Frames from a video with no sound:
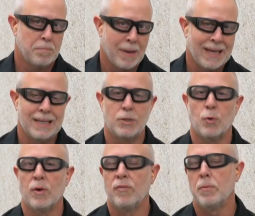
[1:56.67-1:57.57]

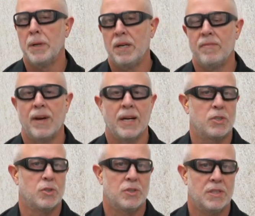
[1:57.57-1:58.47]
mandatory for
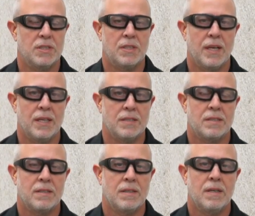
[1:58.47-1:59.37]
manufacturers these days.